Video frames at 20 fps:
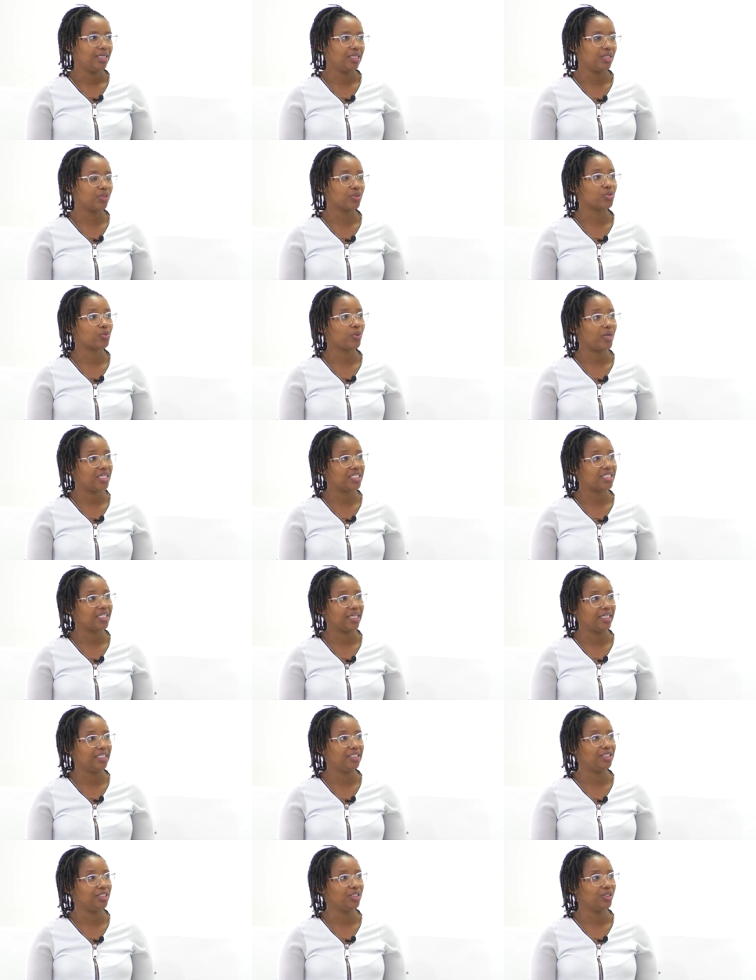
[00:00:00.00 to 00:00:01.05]
it was quite
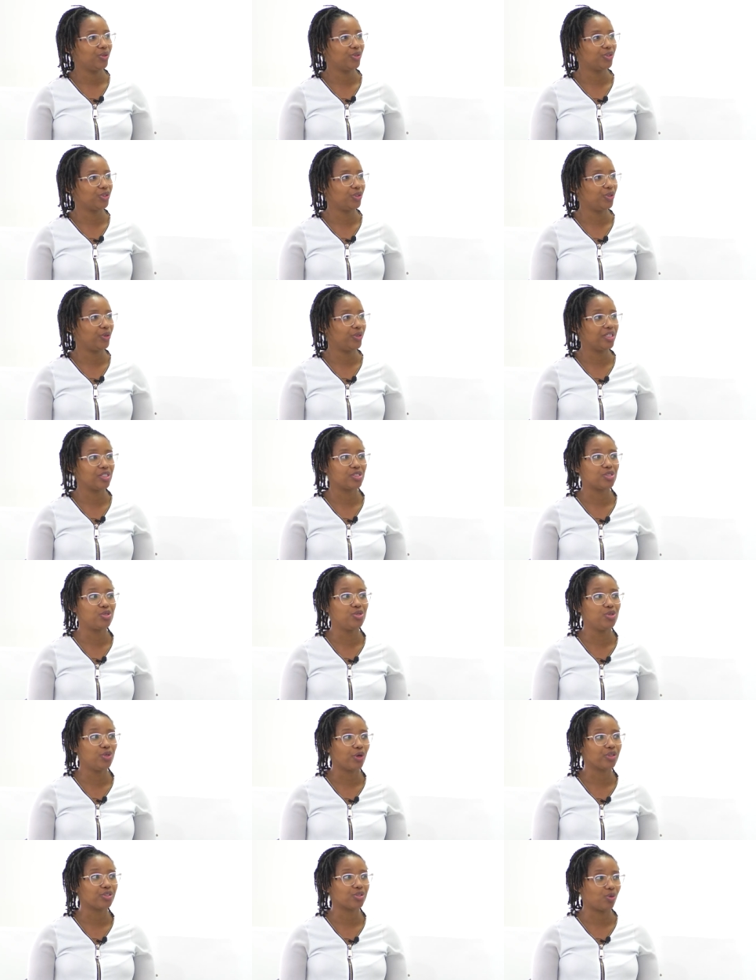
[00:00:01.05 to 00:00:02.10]
challenging challenging because you know there's
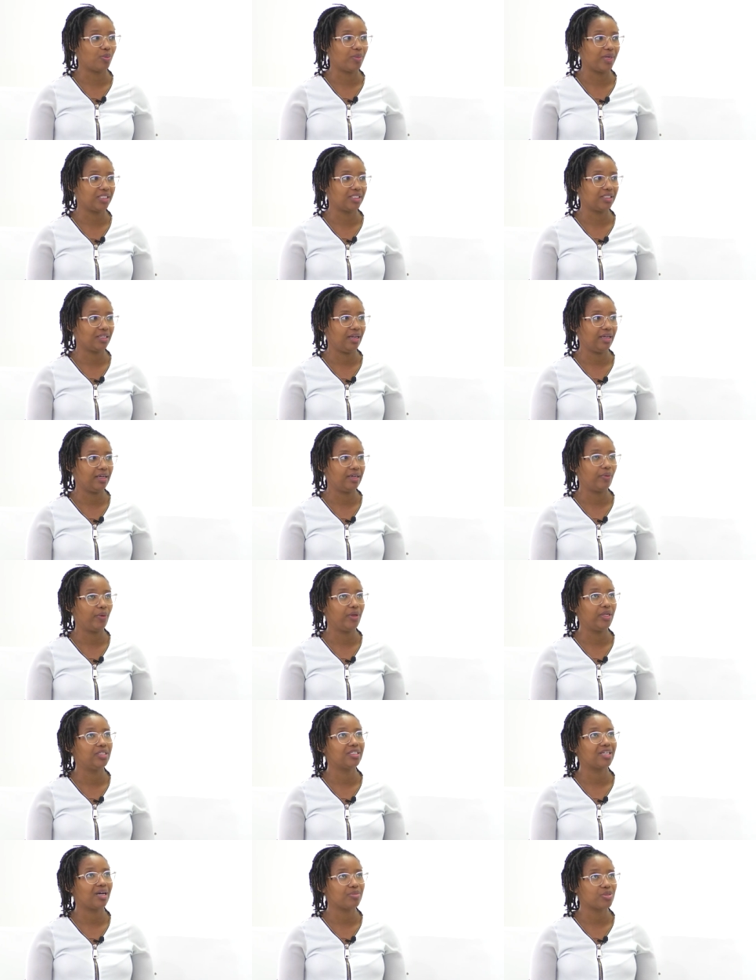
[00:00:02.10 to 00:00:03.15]
not so much like
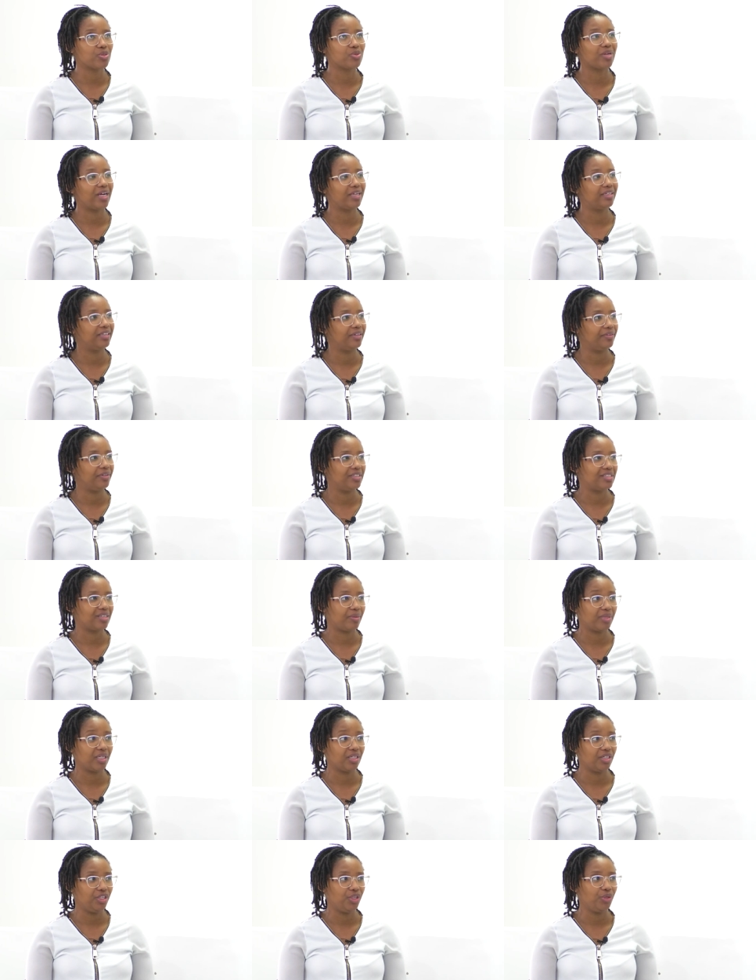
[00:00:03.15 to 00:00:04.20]
when it comes to non-dairy it's
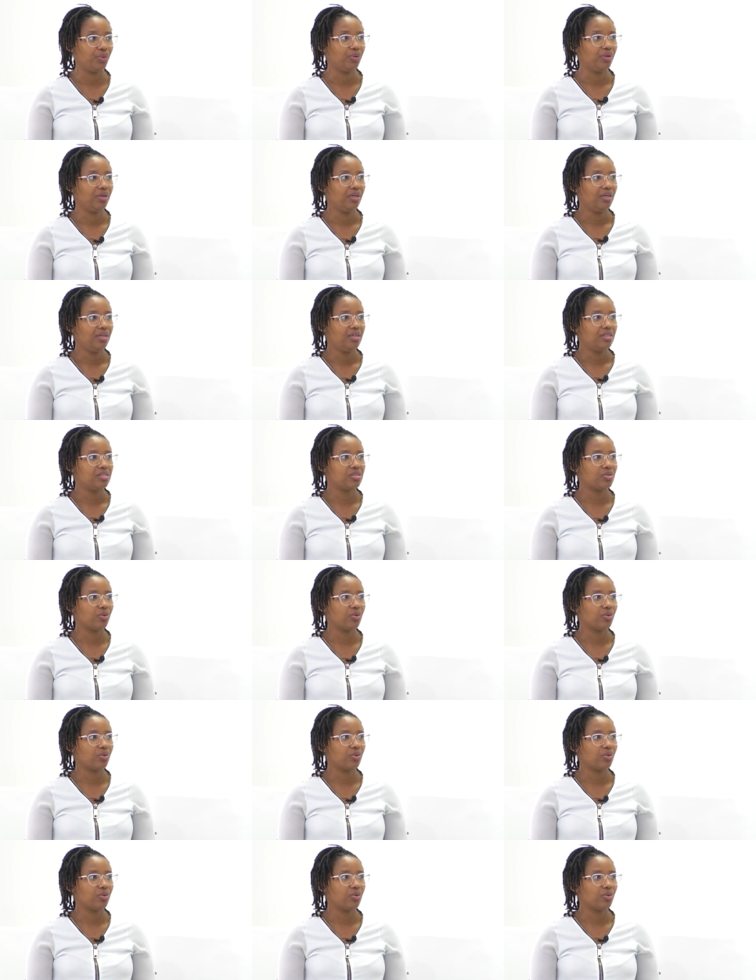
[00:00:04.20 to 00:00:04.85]
something new oh, yeah.